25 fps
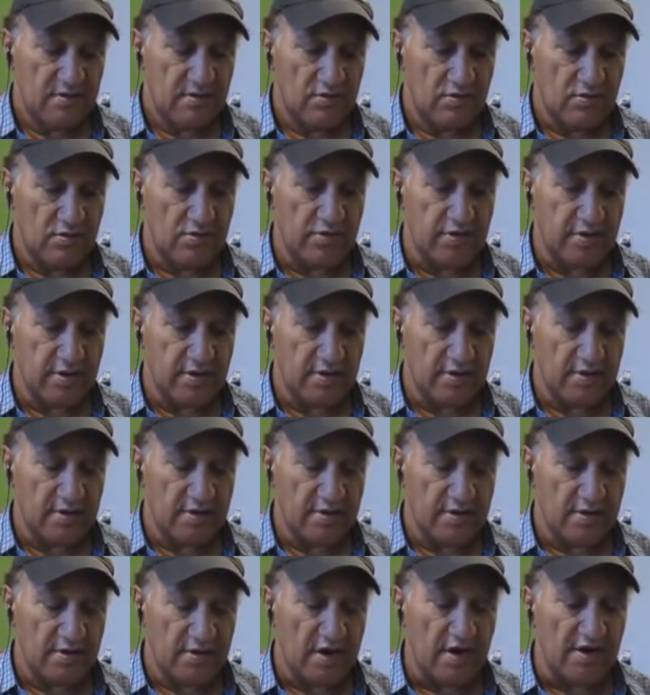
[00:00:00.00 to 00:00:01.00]
Oi.
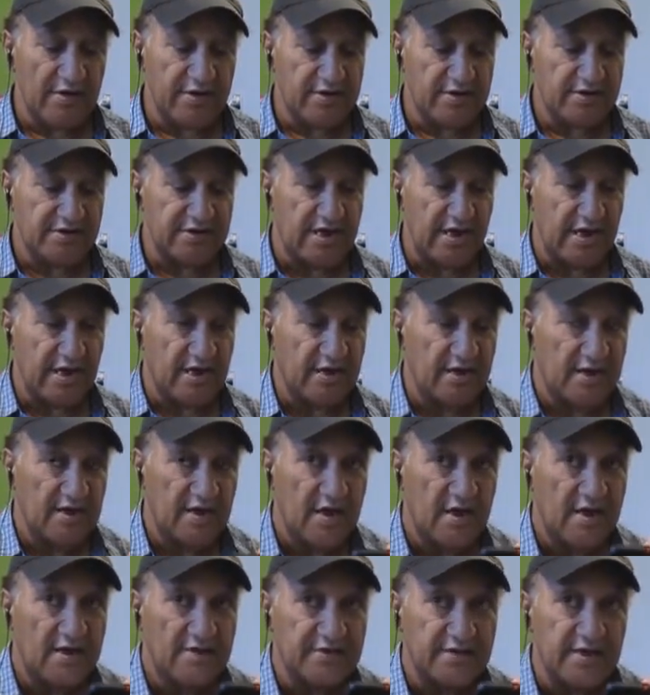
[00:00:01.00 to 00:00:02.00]
Oh, you're there.
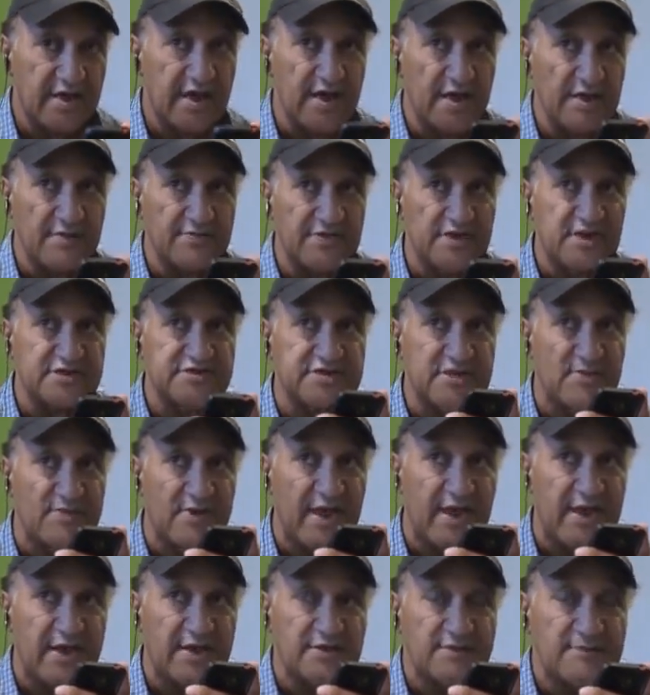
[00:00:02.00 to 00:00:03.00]
Yeah, that's the
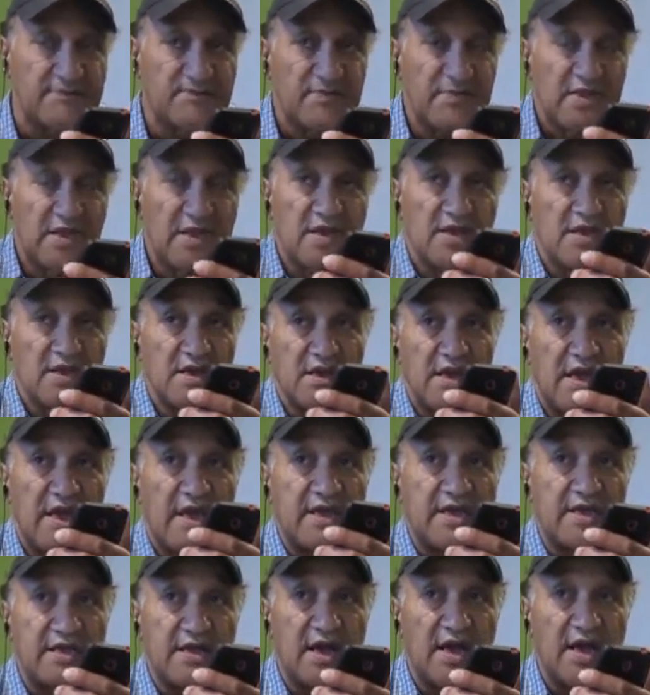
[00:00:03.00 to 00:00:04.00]
plan.
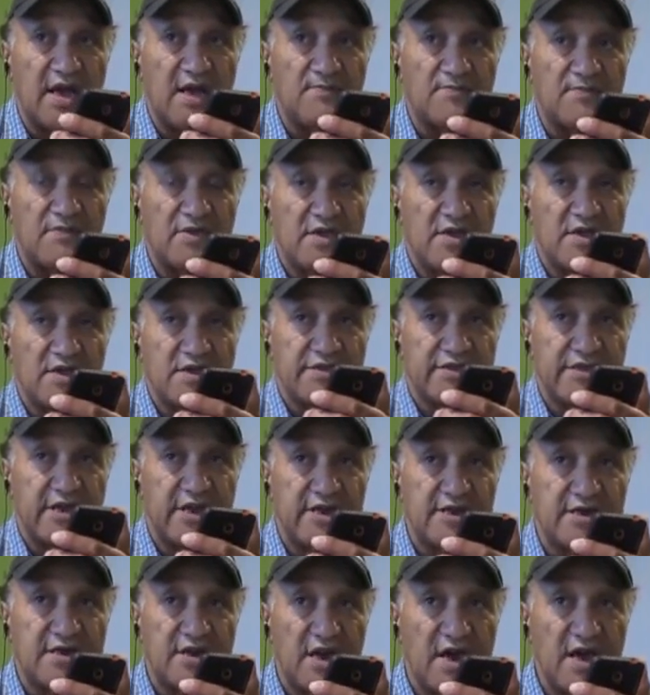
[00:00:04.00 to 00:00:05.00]
Hey,
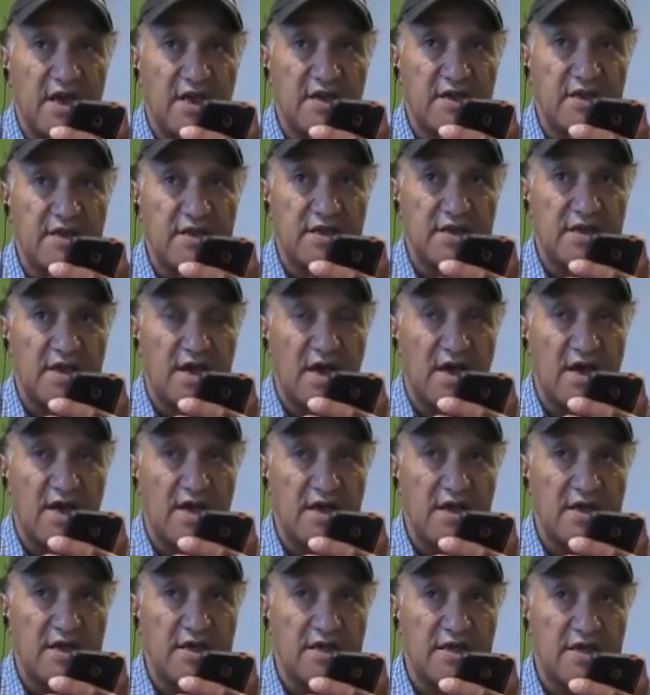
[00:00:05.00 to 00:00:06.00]
then
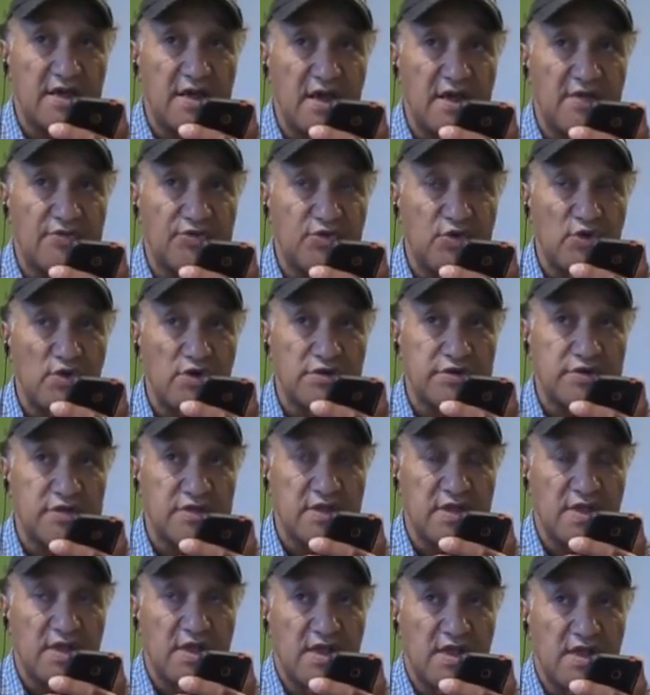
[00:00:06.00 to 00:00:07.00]
I thought
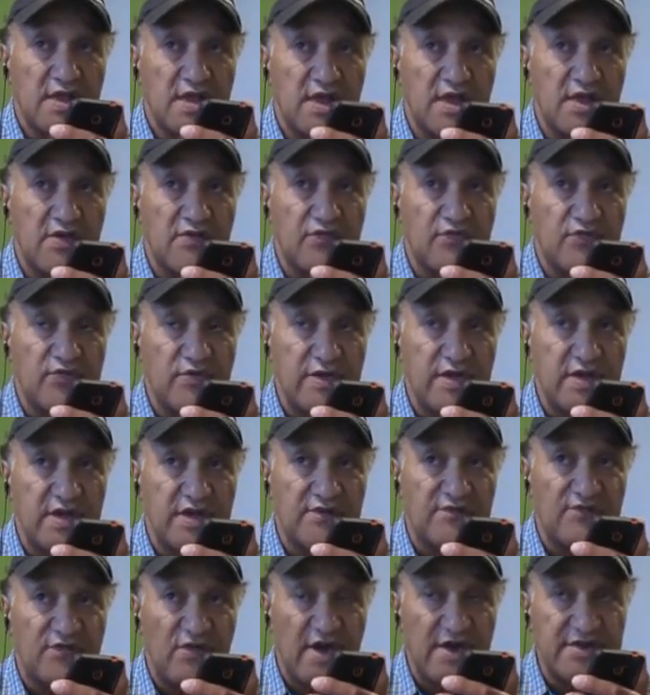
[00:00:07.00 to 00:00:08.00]
if we
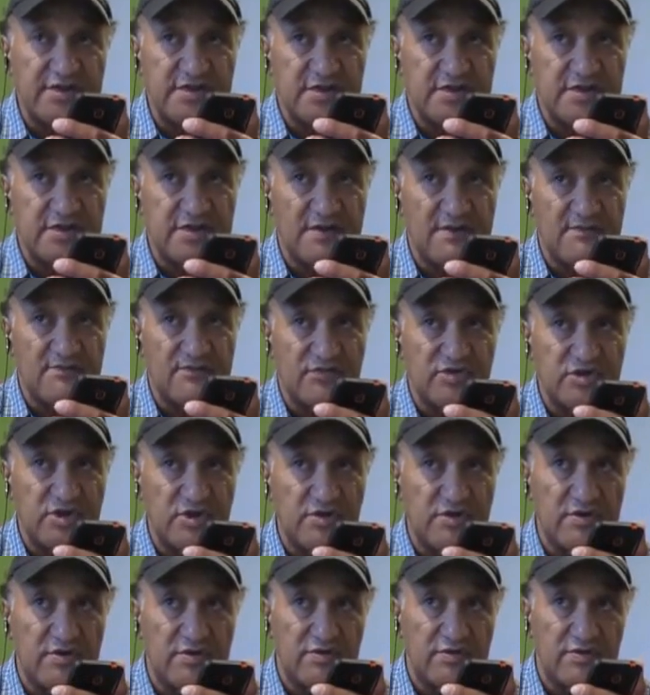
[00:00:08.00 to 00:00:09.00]
invited them
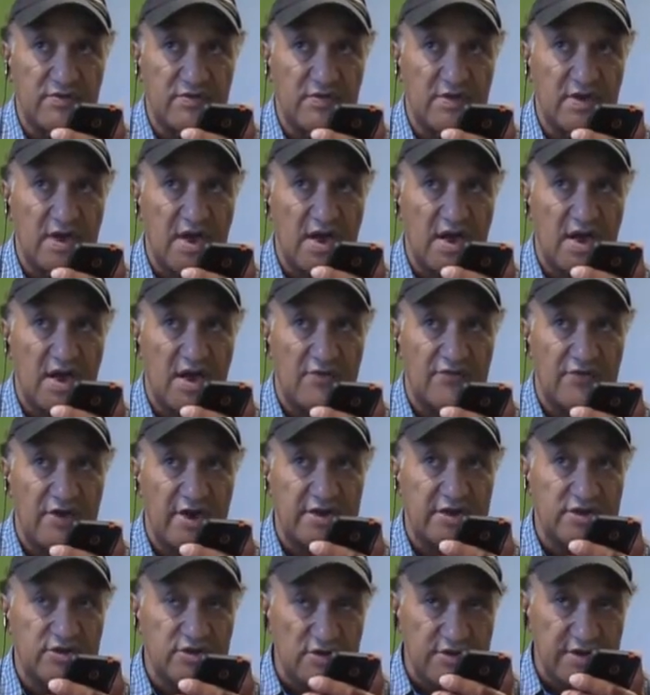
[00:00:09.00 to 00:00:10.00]
to
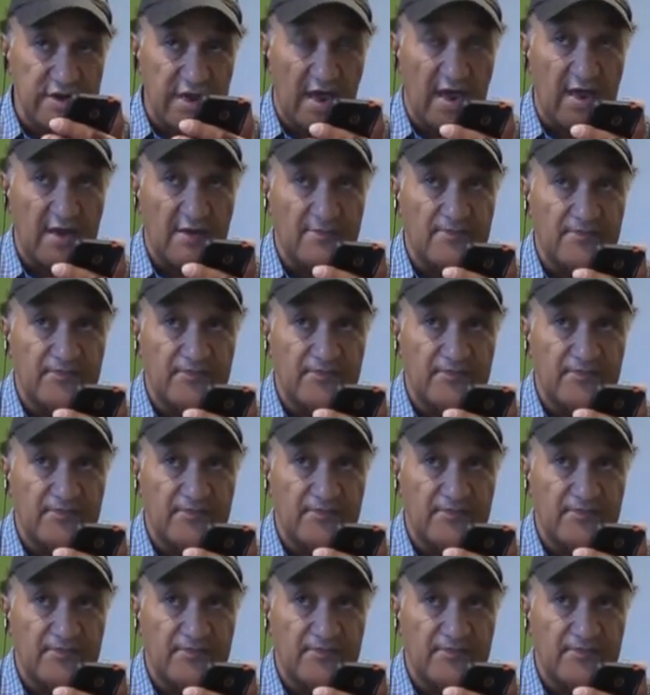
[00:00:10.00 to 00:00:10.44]
Rangitukia,